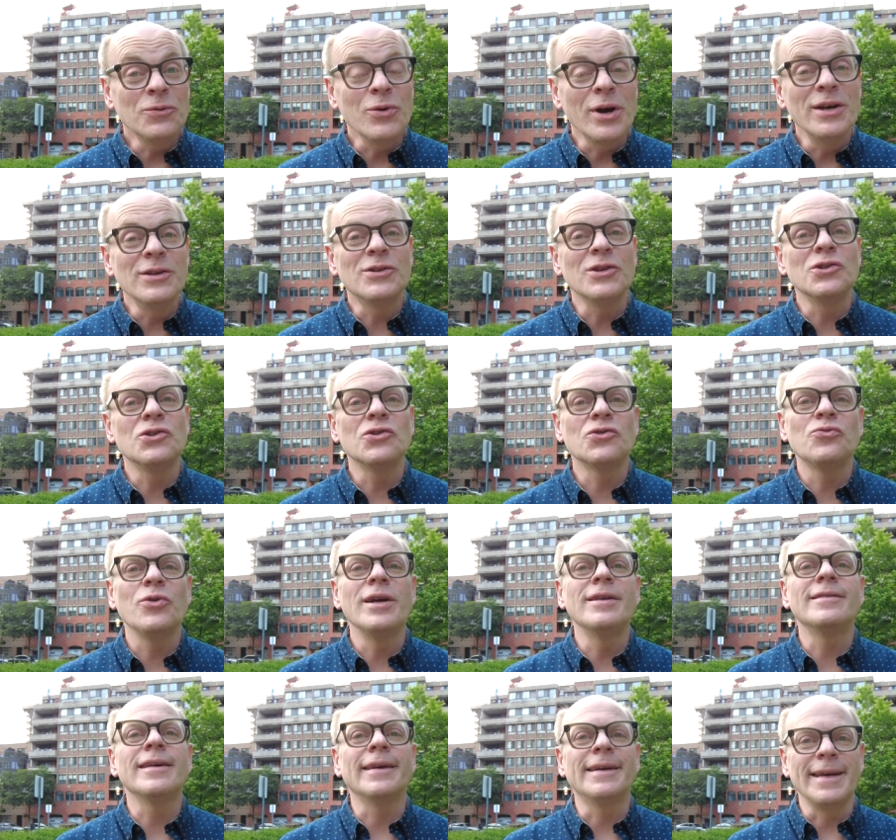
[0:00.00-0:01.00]
raised interest
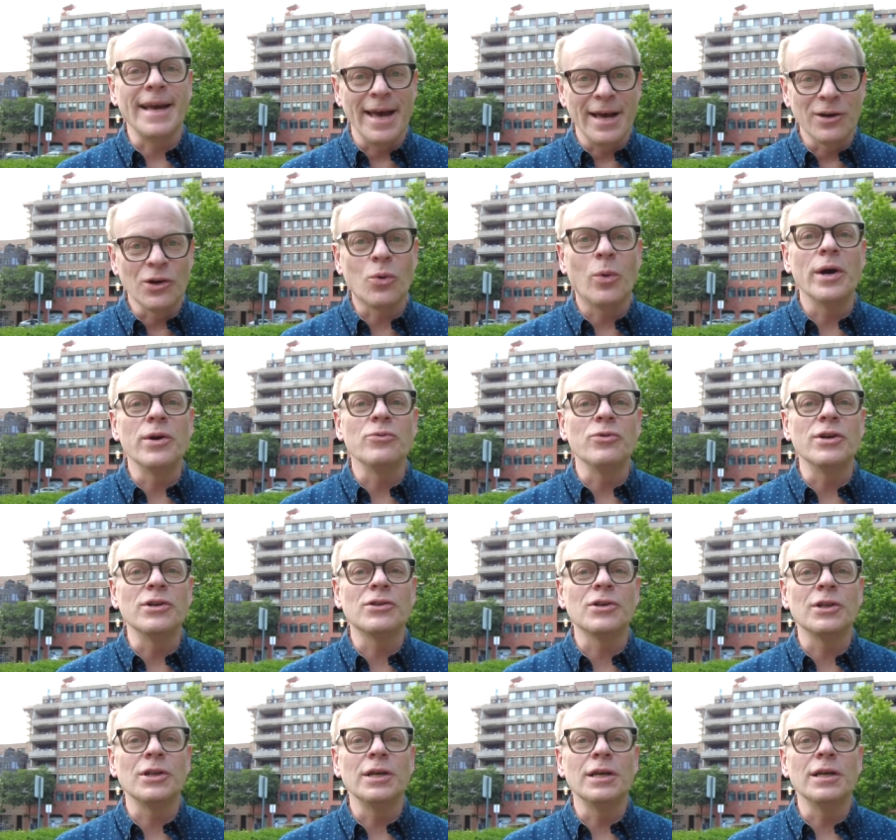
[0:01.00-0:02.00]
rates again quite
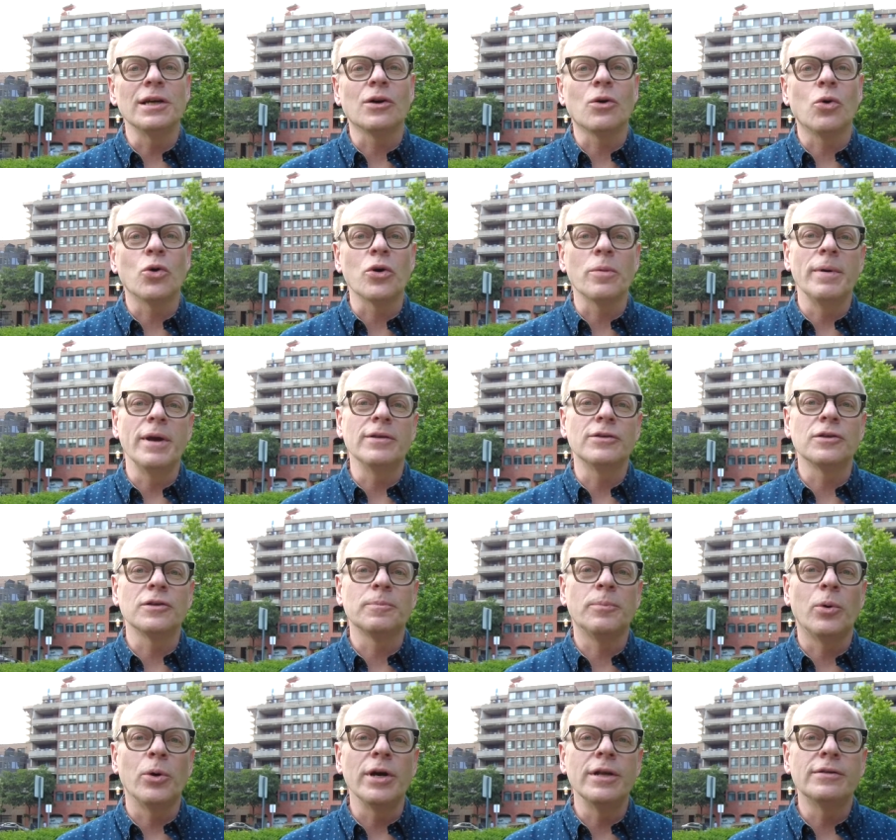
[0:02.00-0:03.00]
recently, a quarter basis
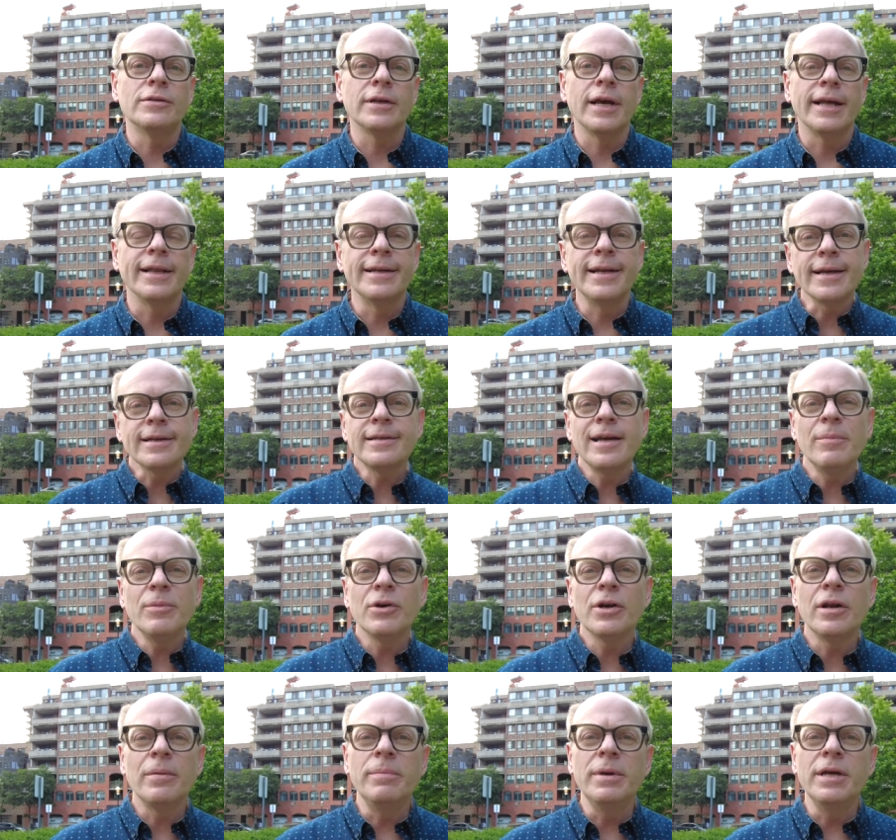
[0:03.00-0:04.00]
points, and the next time they're
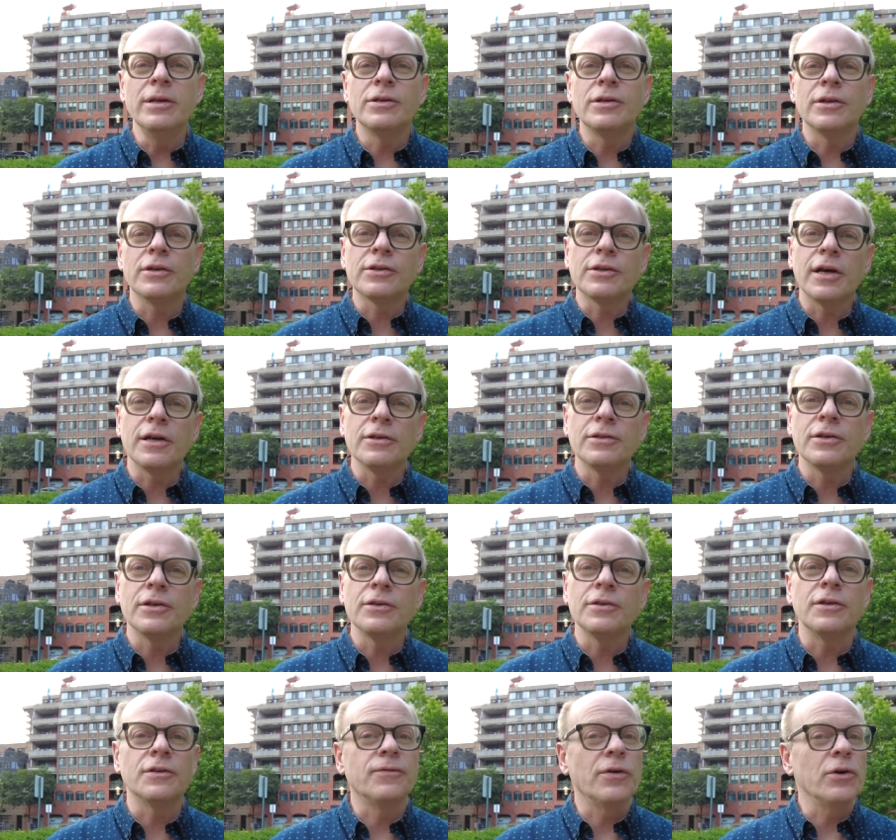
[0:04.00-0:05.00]
going to meet to discuss
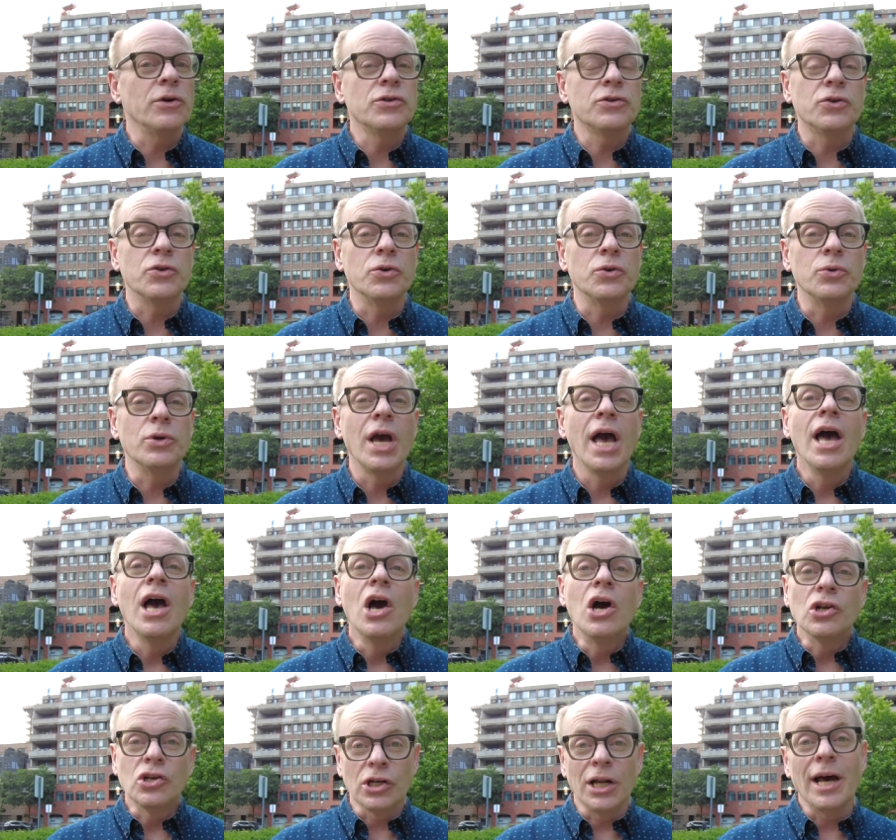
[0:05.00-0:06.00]
this is very soon,
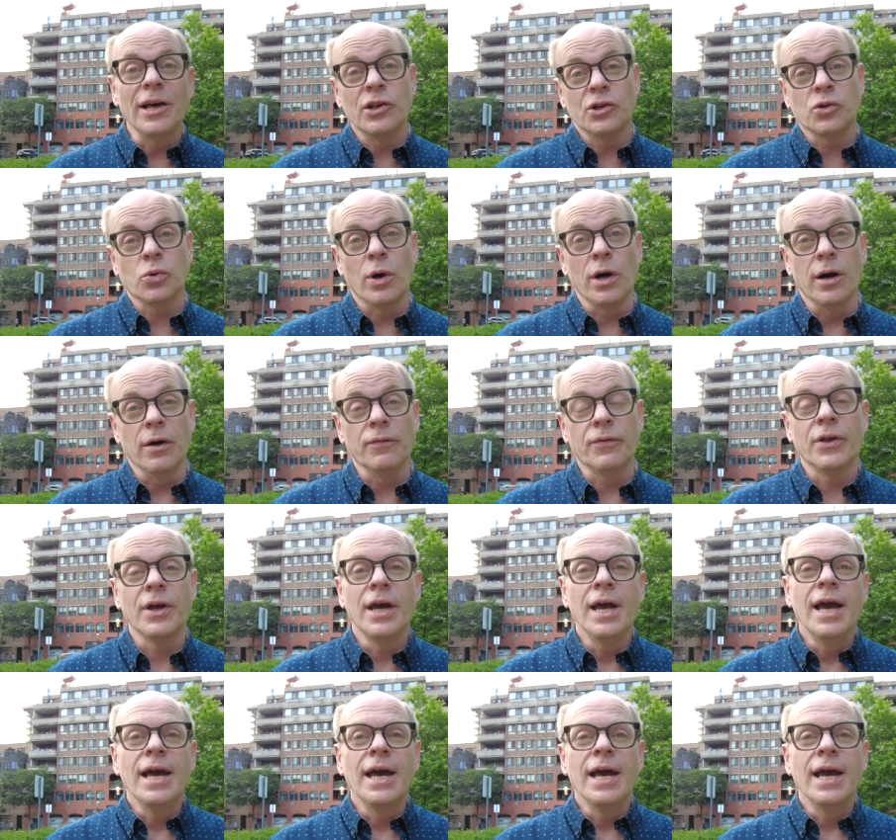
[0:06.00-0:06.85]
July the 12th.